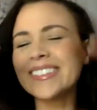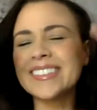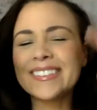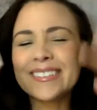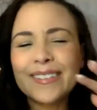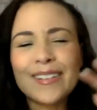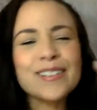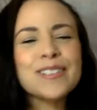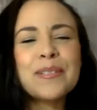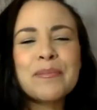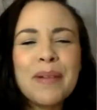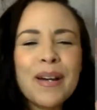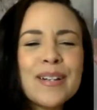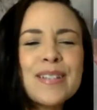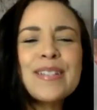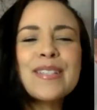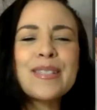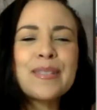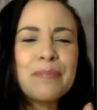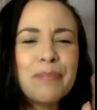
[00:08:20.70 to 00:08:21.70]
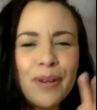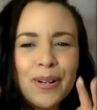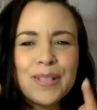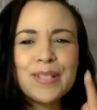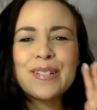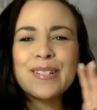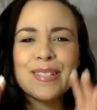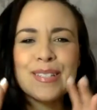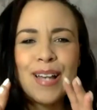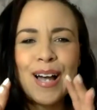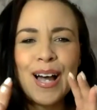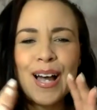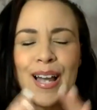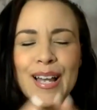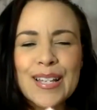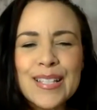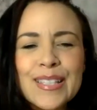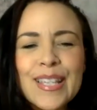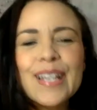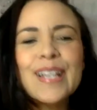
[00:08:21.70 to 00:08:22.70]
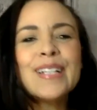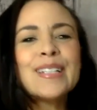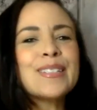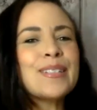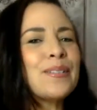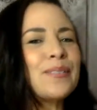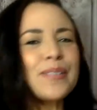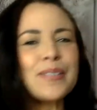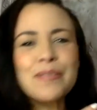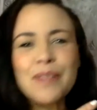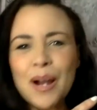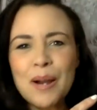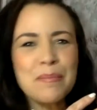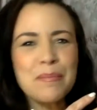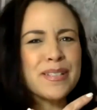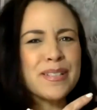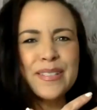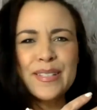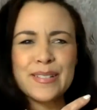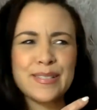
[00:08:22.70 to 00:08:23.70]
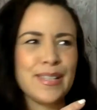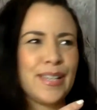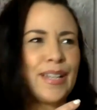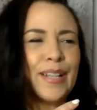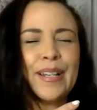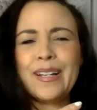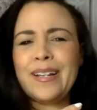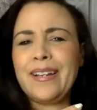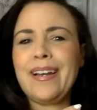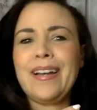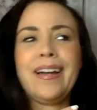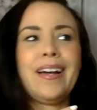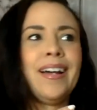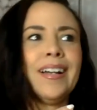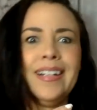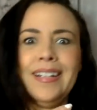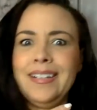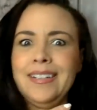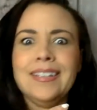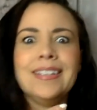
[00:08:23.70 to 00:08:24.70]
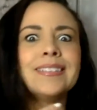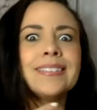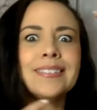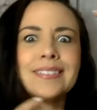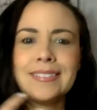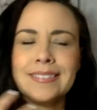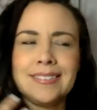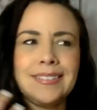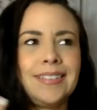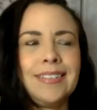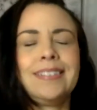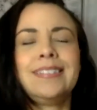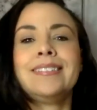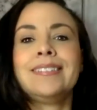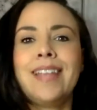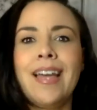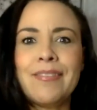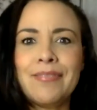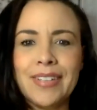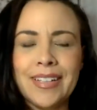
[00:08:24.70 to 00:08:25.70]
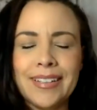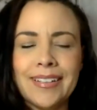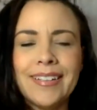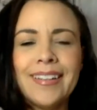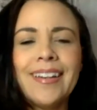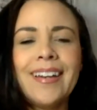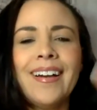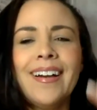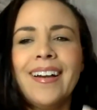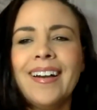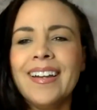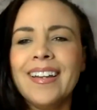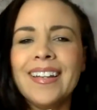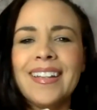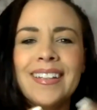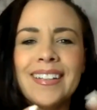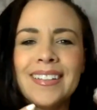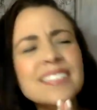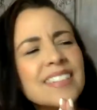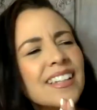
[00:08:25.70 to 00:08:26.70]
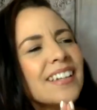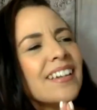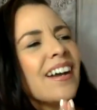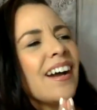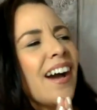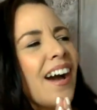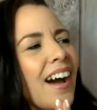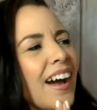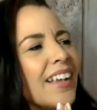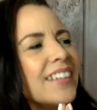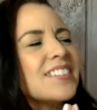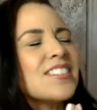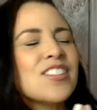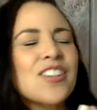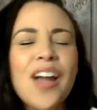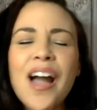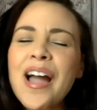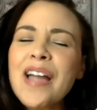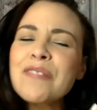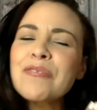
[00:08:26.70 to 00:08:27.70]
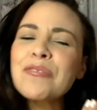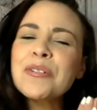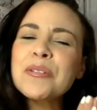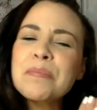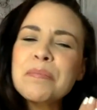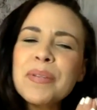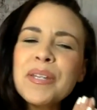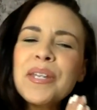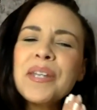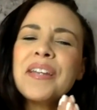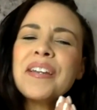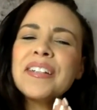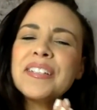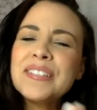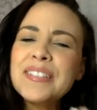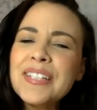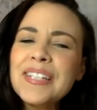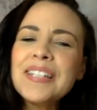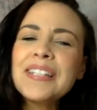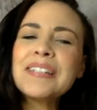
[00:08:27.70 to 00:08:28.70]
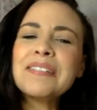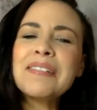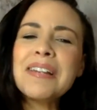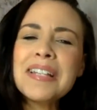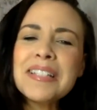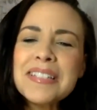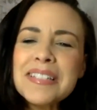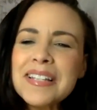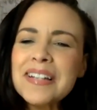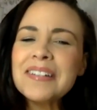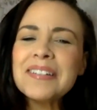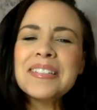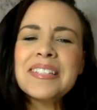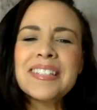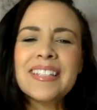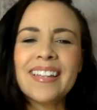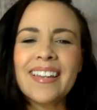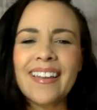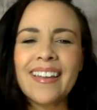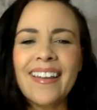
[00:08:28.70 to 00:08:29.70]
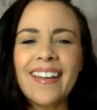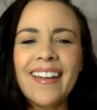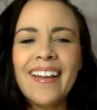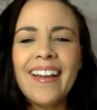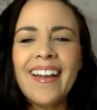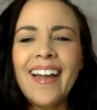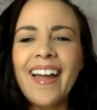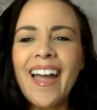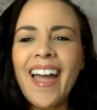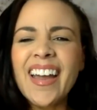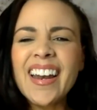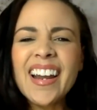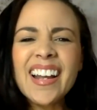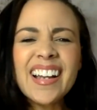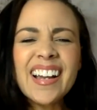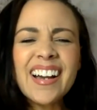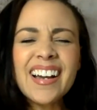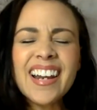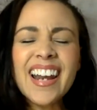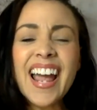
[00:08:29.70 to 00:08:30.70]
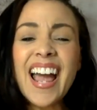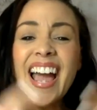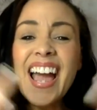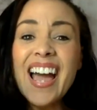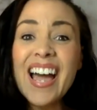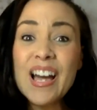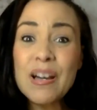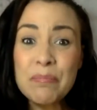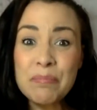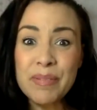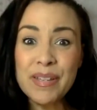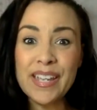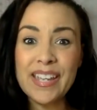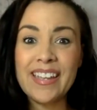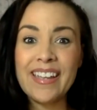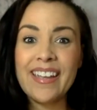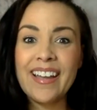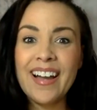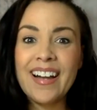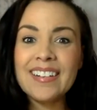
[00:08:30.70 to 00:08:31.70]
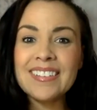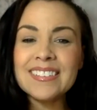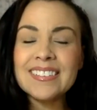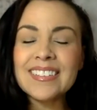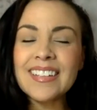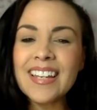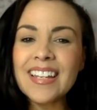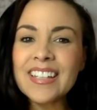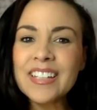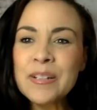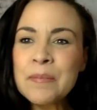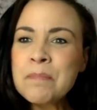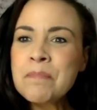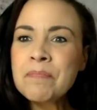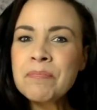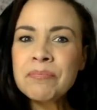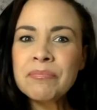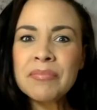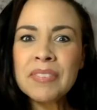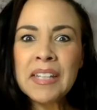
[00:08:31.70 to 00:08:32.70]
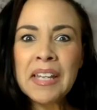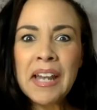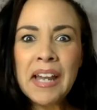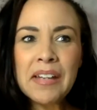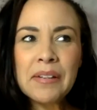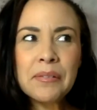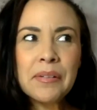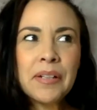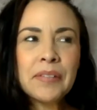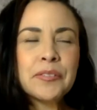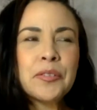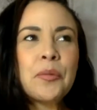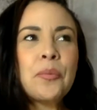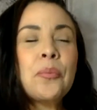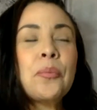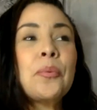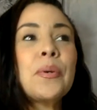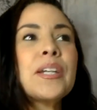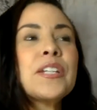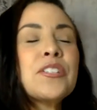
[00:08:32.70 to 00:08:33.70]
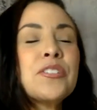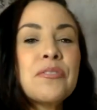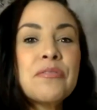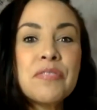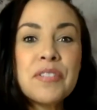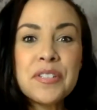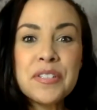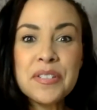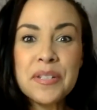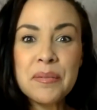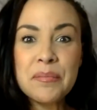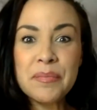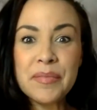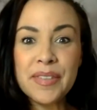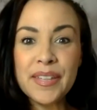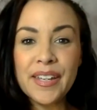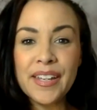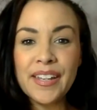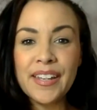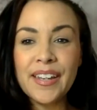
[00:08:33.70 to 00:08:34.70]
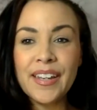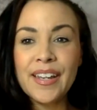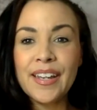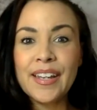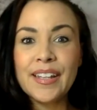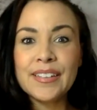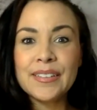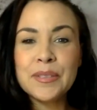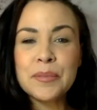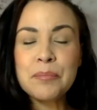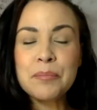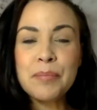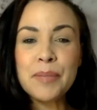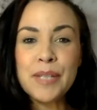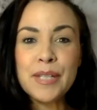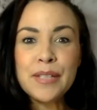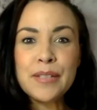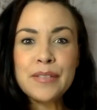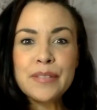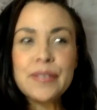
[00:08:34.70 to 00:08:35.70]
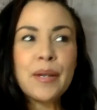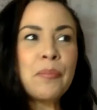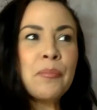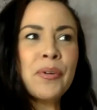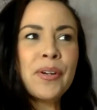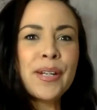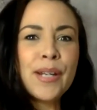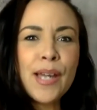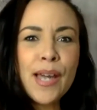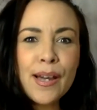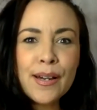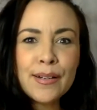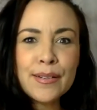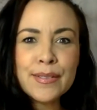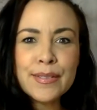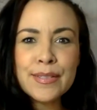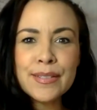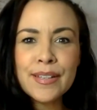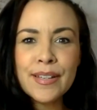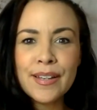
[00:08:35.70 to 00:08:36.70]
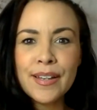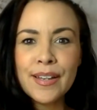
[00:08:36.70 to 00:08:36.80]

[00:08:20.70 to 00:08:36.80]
he talks about his smaller size. Tony Robbins is 6'7". I like, I jive with being a Dean Graziosi, and I got happy. I was like, I don't have to wish for something to be someone else.